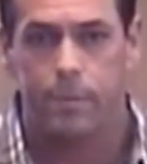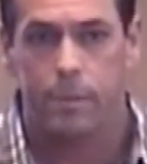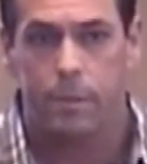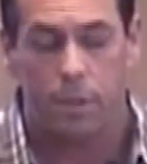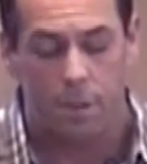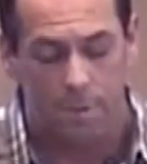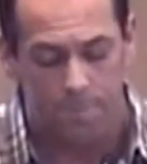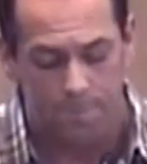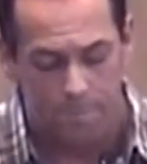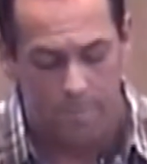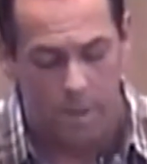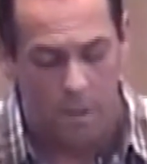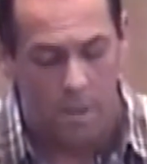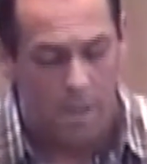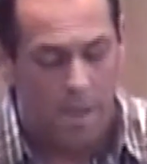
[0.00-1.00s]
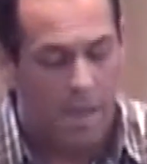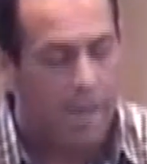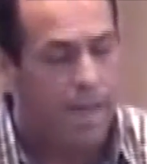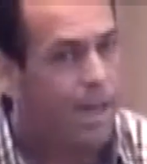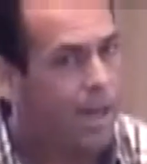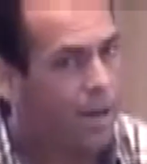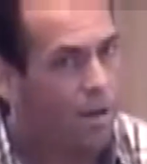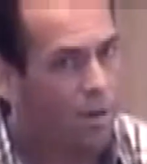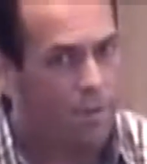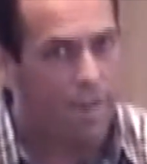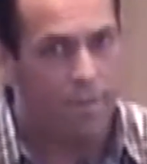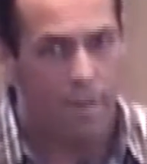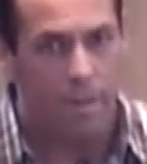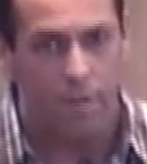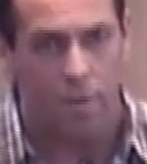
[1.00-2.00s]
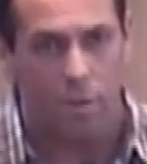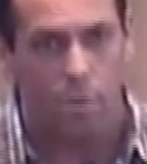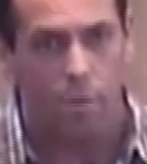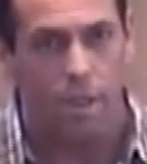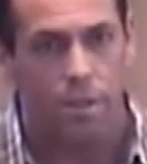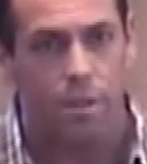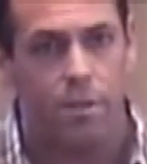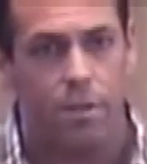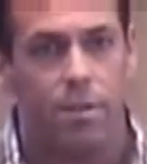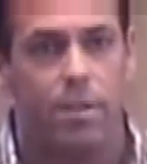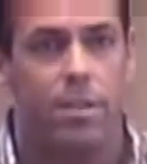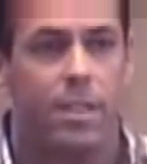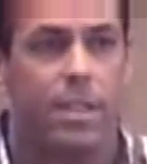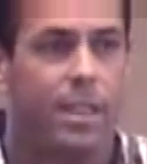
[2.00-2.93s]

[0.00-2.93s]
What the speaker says: So I don't know if you have any other questions.